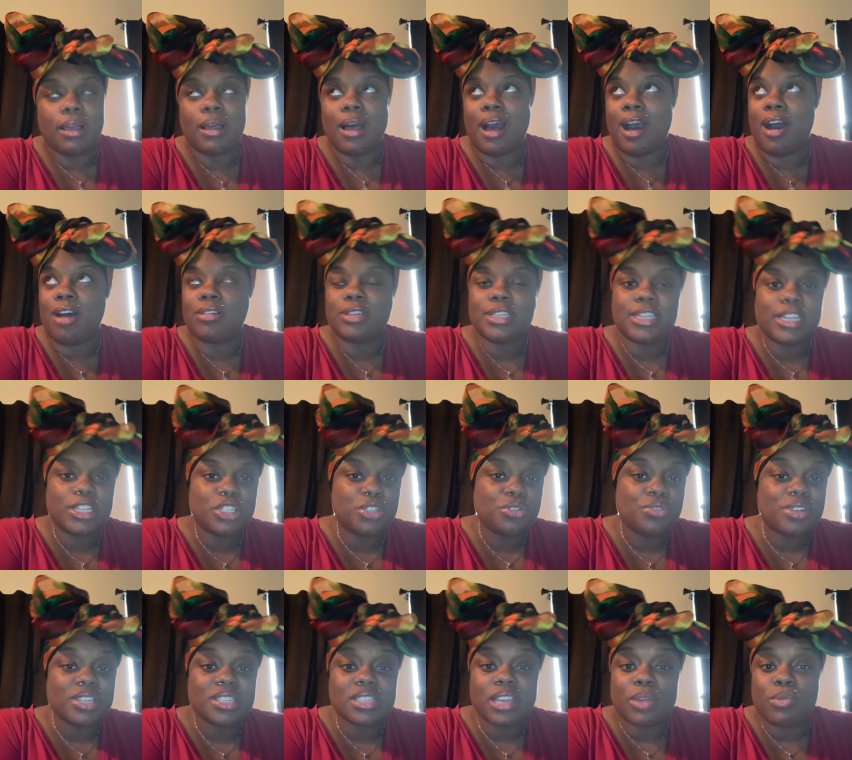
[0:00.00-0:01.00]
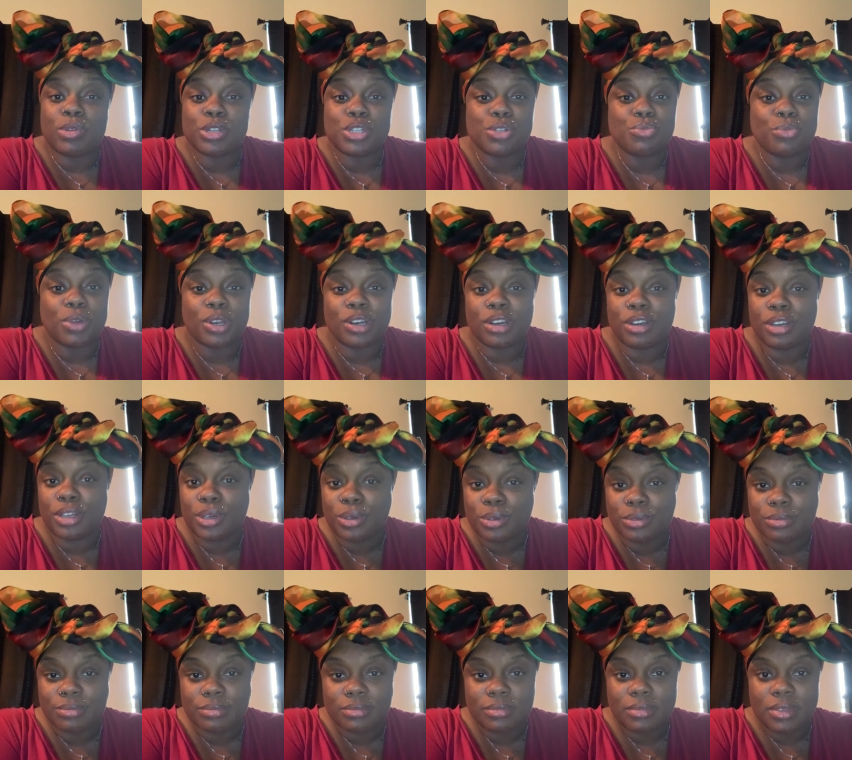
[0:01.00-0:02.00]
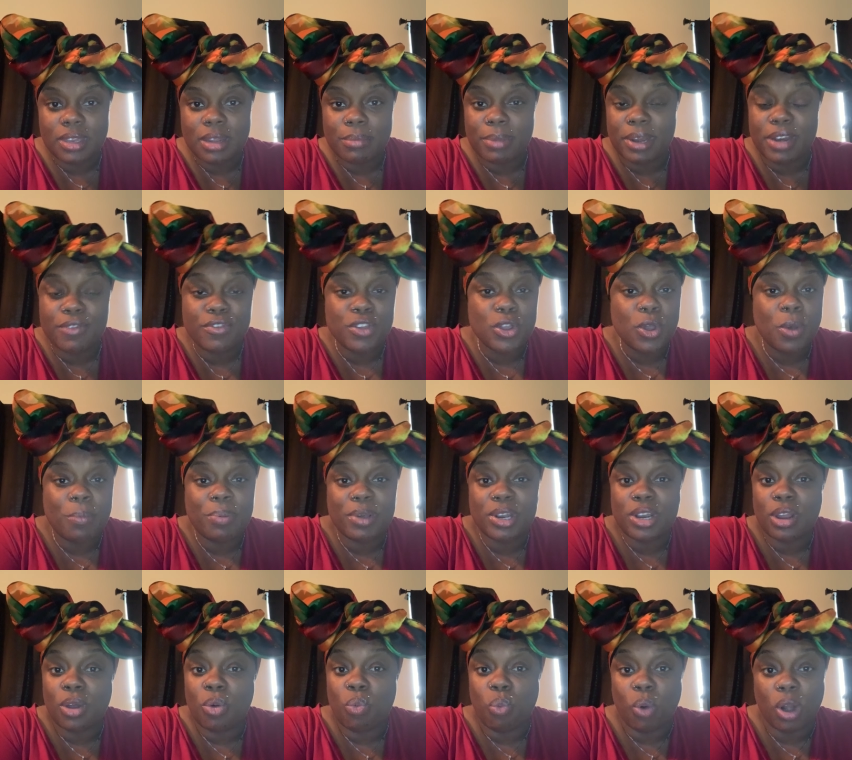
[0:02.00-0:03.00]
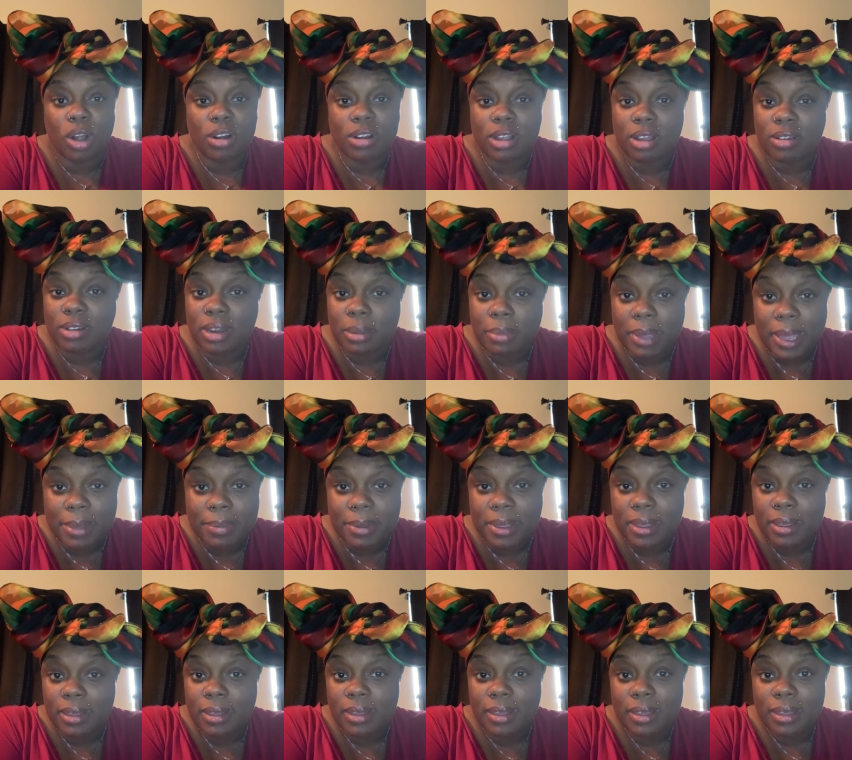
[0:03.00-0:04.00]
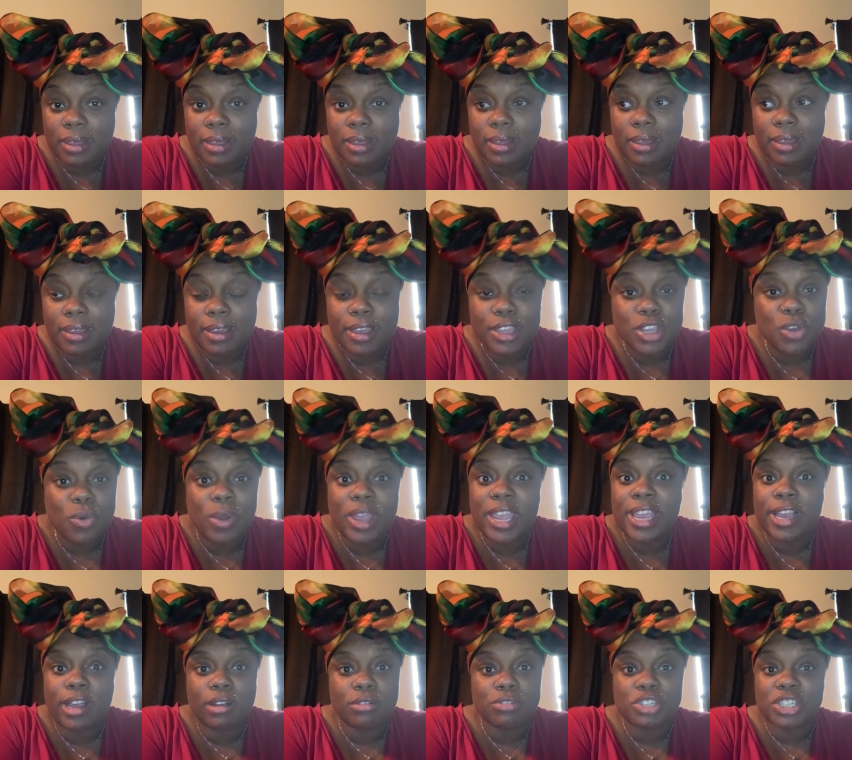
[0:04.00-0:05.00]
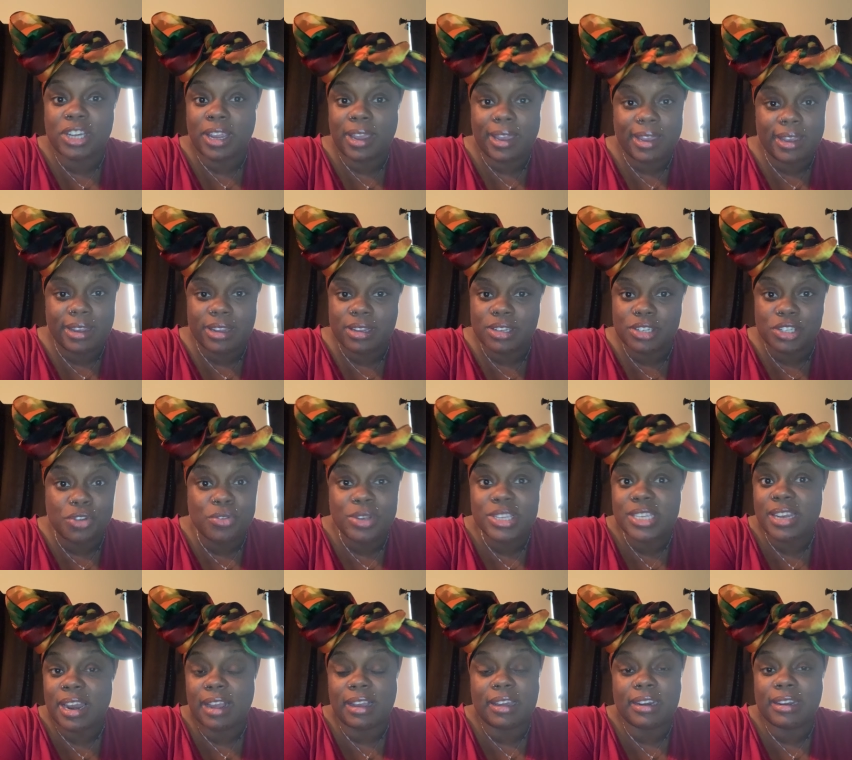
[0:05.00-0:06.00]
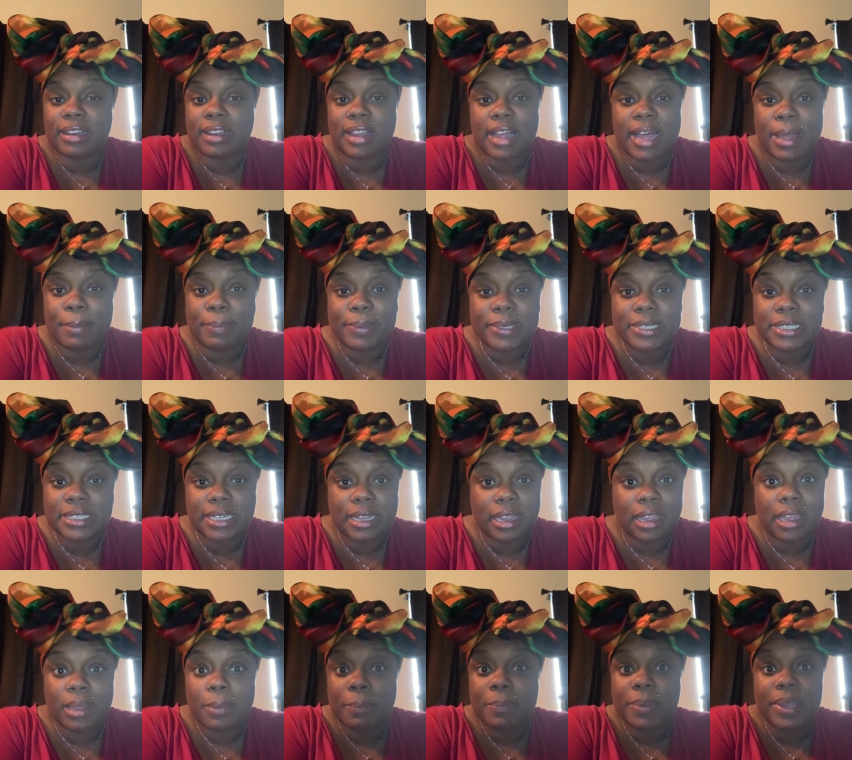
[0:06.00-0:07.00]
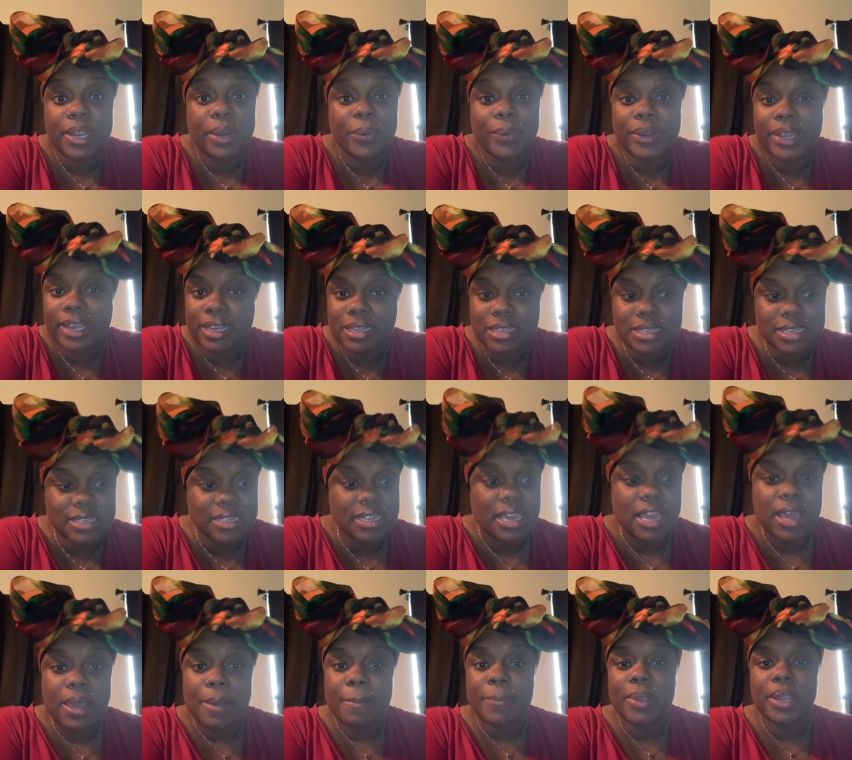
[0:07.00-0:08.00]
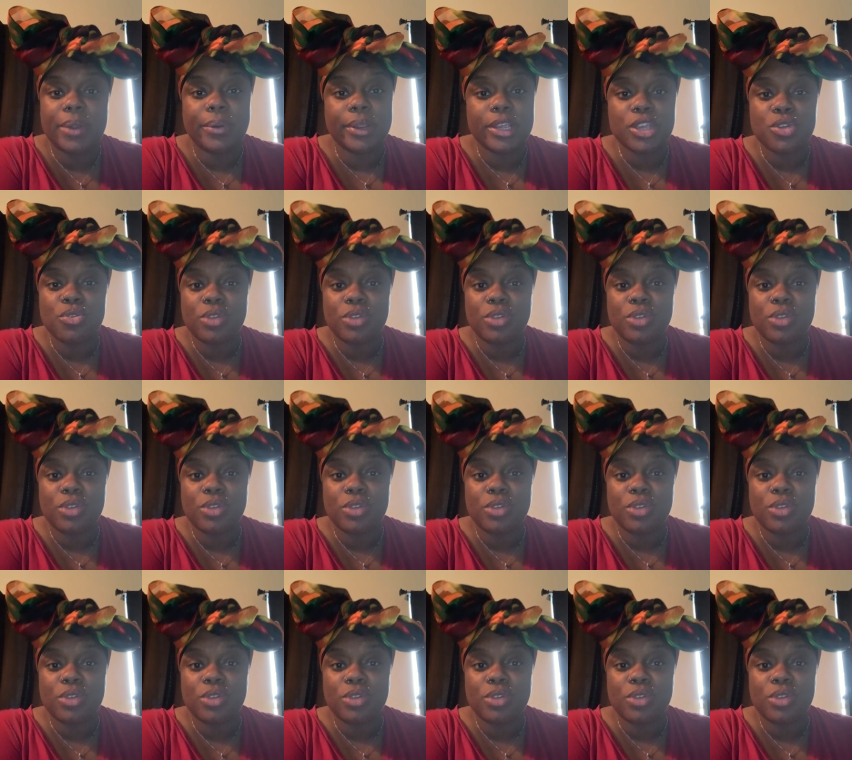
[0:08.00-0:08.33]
All of this you can say what you want to do, but if you don't put no work on it, baby, you ain't gonna change. You is not gonna accomplish it. Periods. Period.